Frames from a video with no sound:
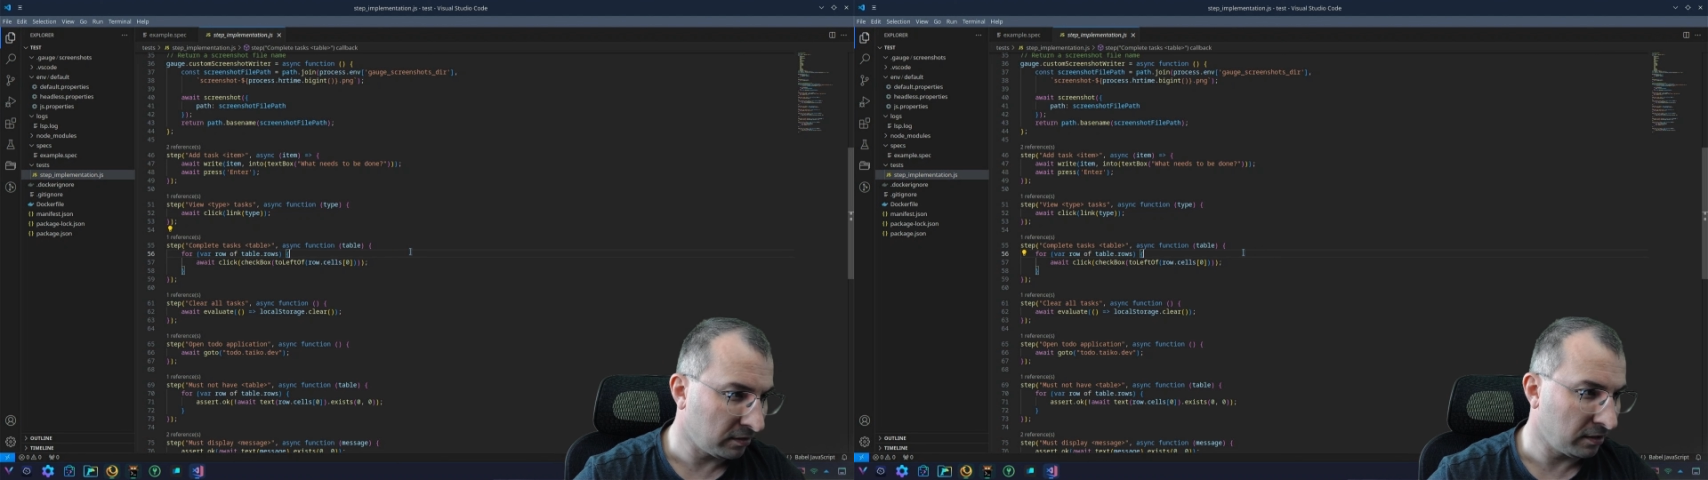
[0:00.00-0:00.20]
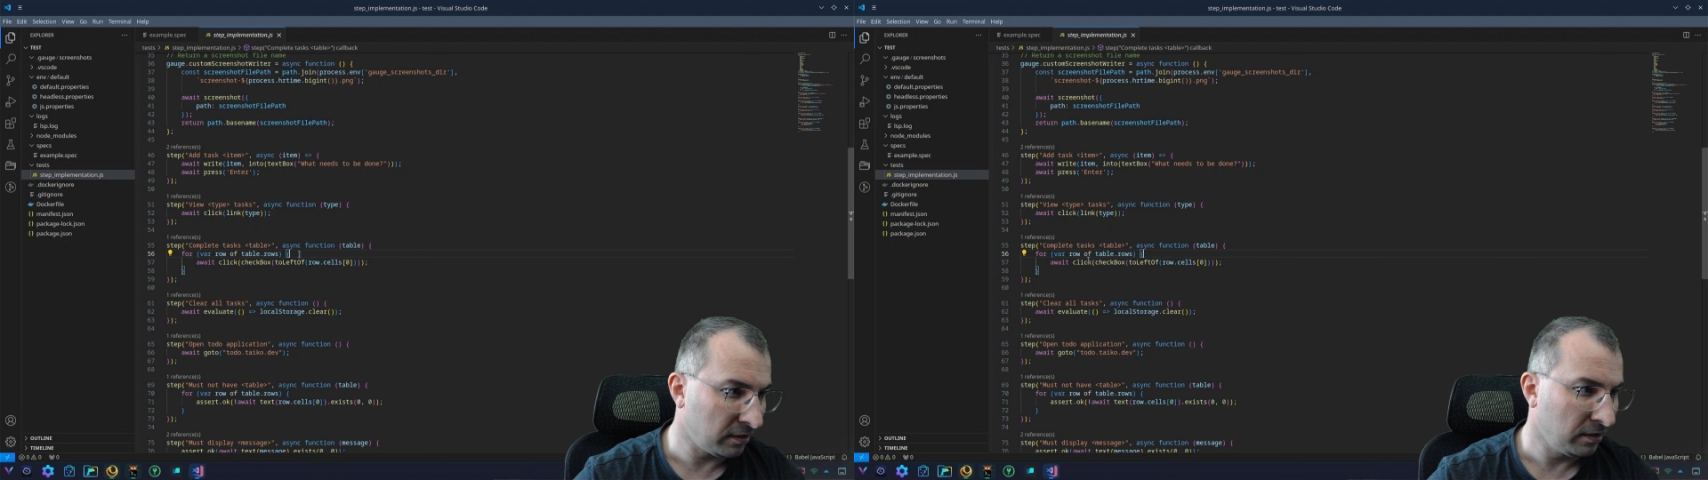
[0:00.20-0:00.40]
is
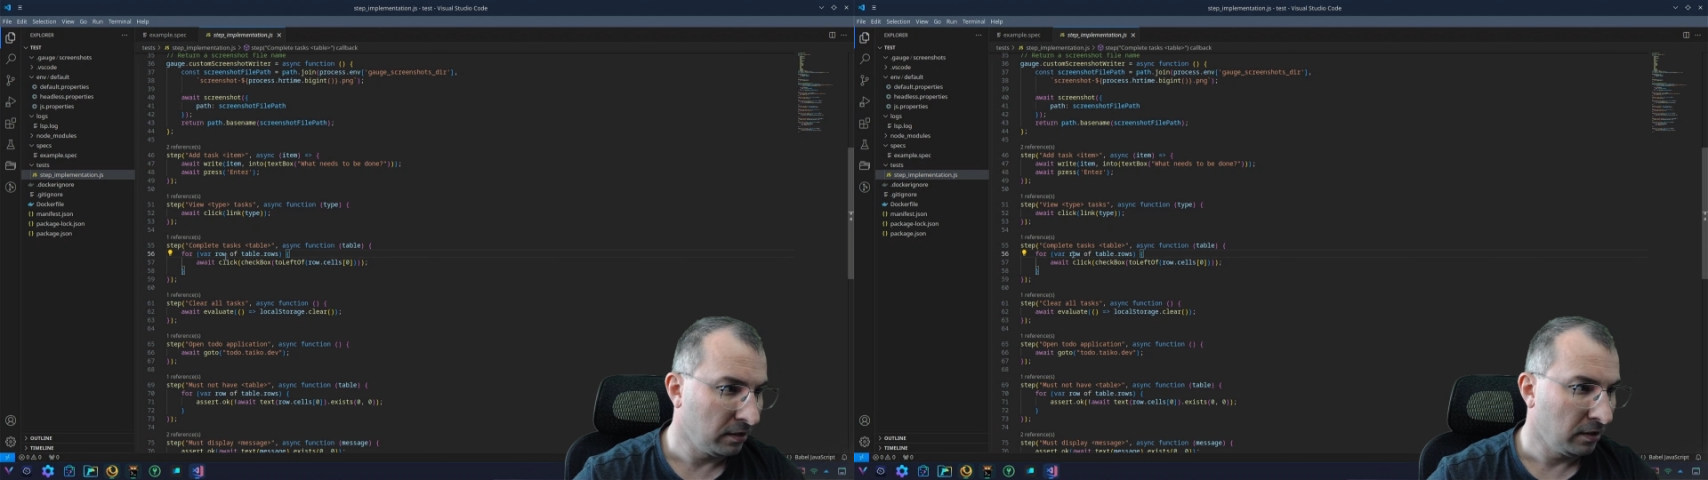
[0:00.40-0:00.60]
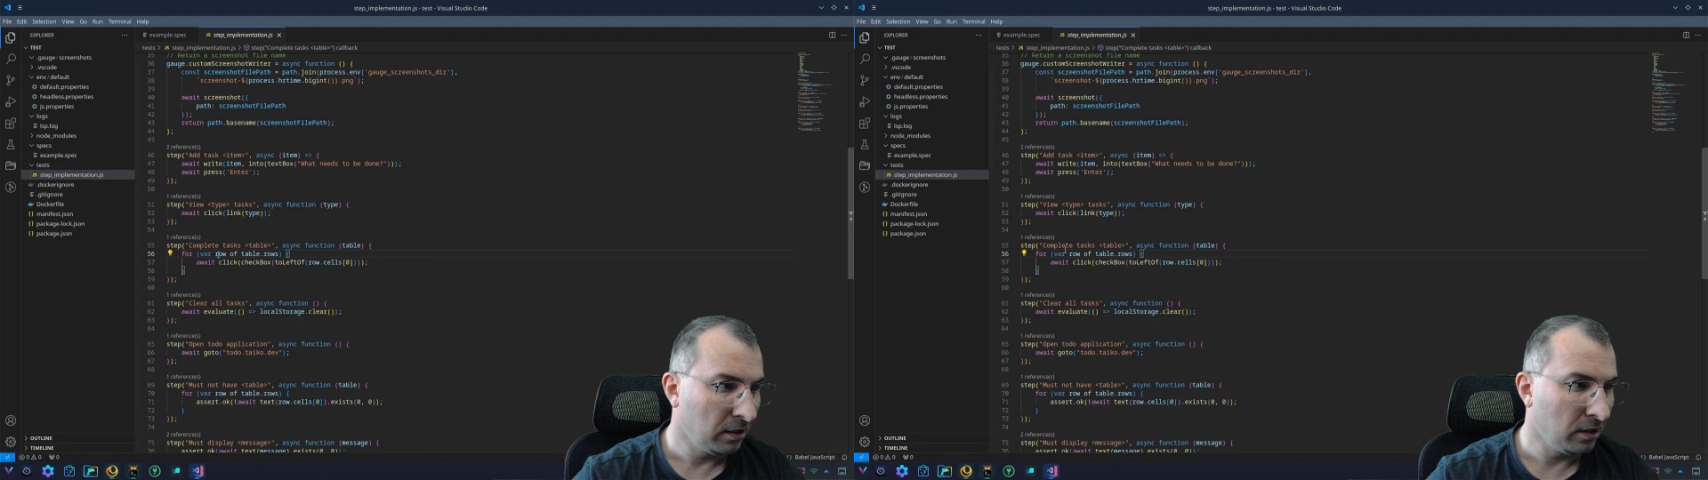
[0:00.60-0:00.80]
the
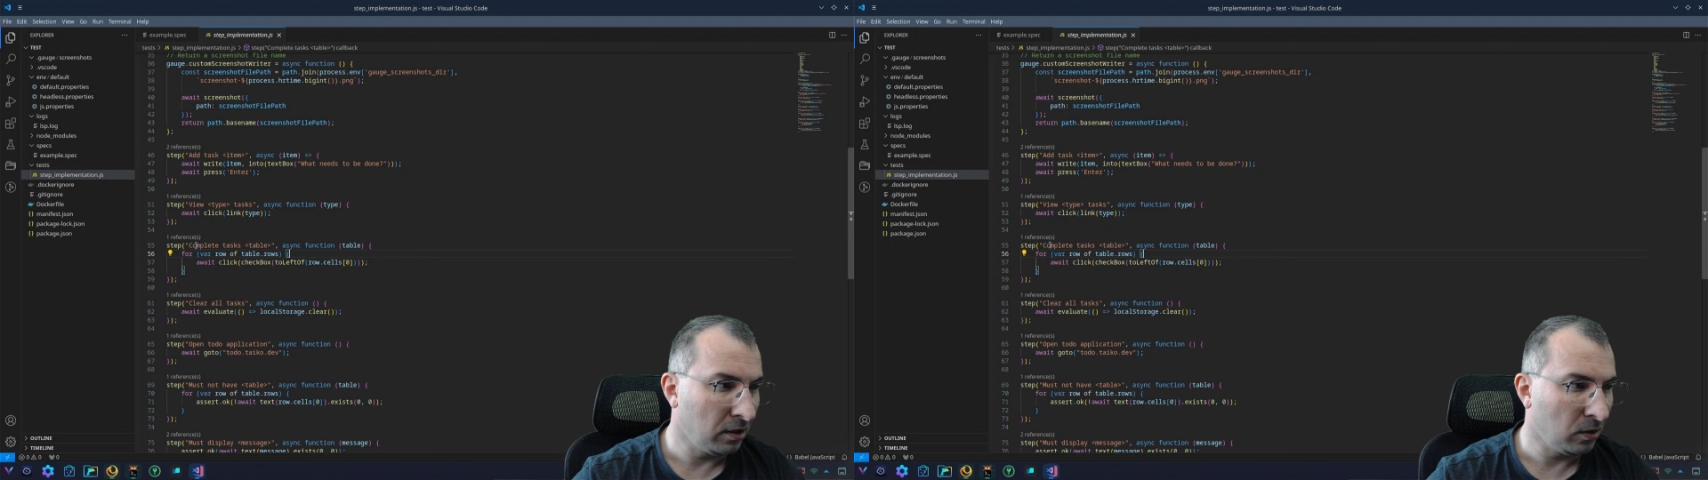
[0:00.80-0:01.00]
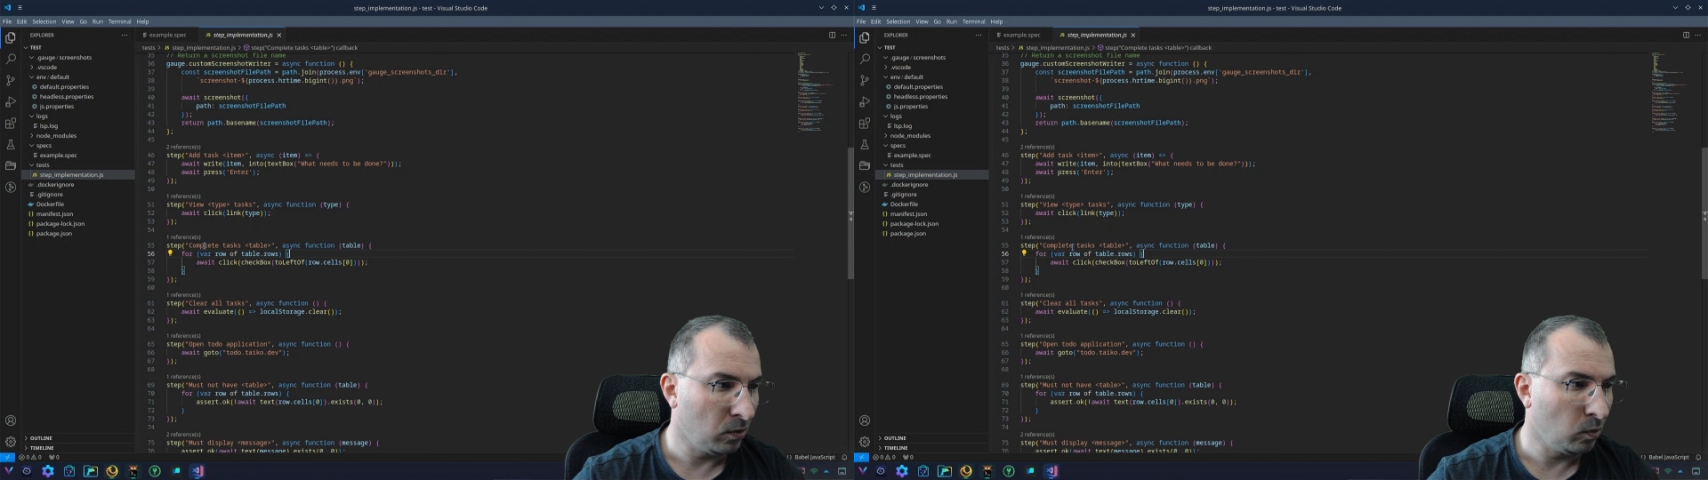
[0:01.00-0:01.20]

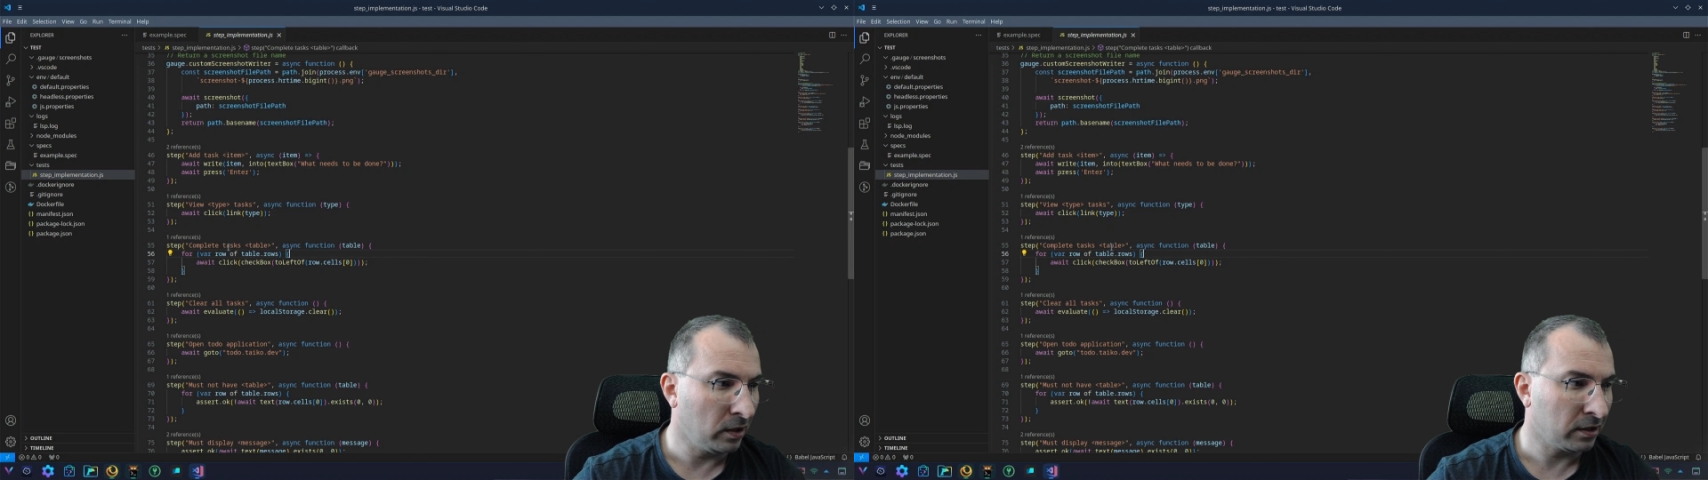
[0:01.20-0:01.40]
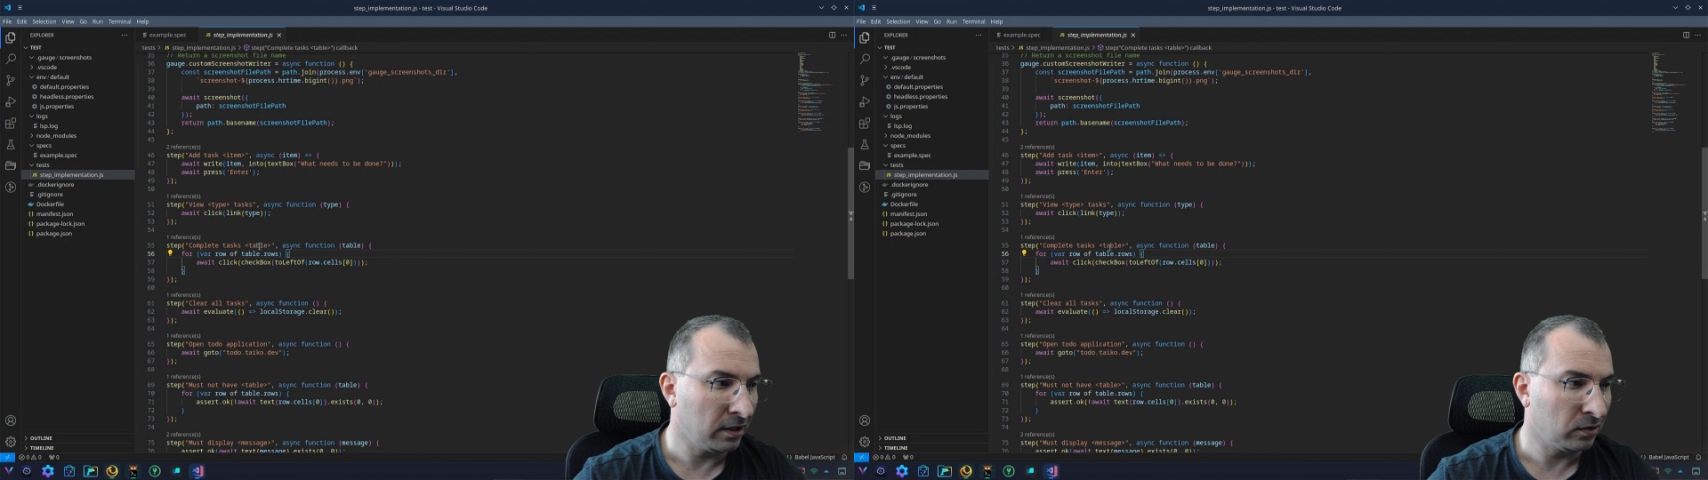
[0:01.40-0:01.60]

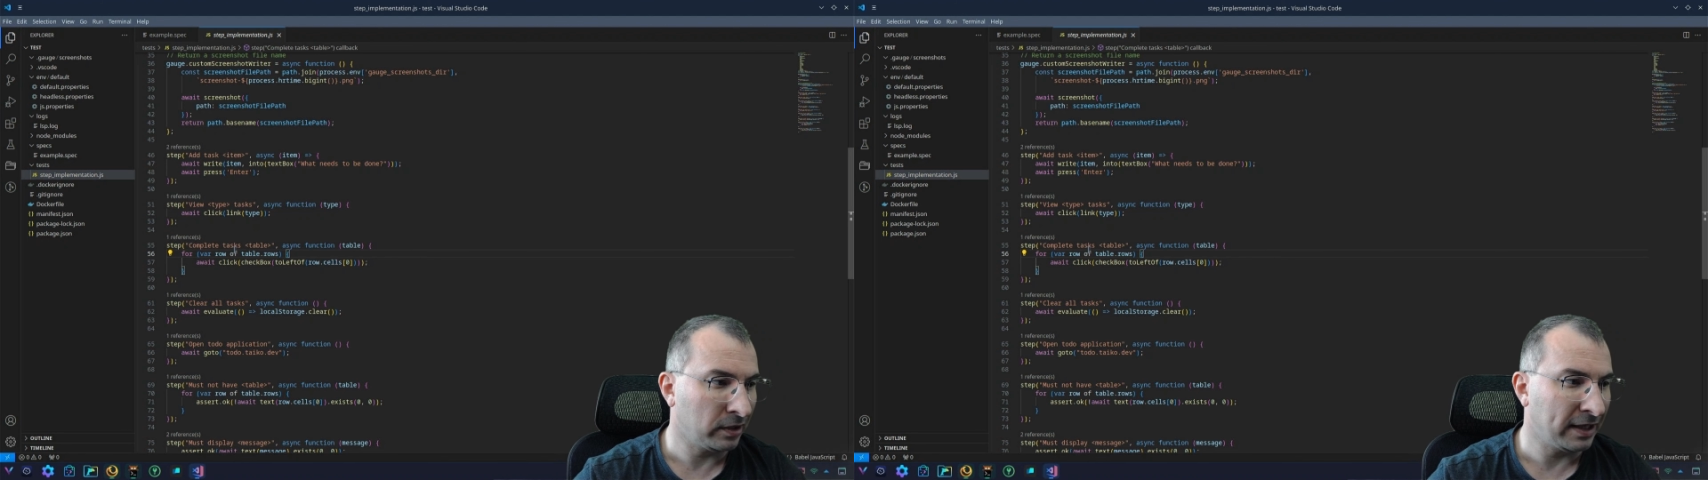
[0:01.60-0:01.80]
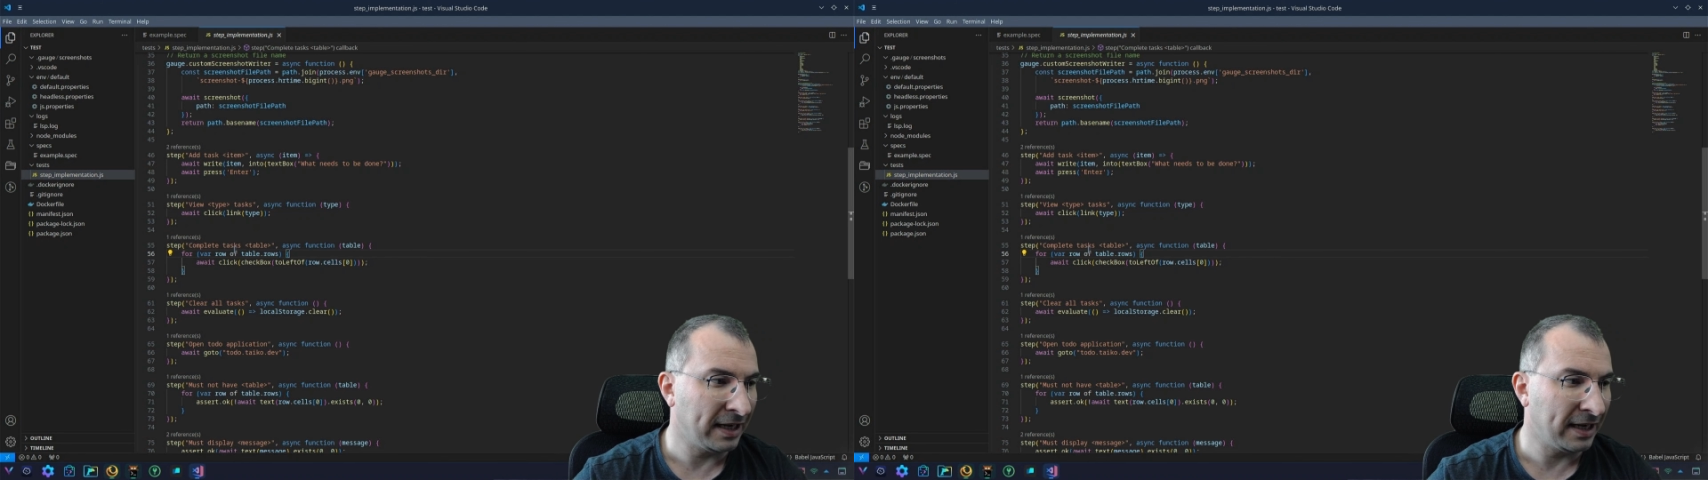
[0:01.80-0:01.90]
100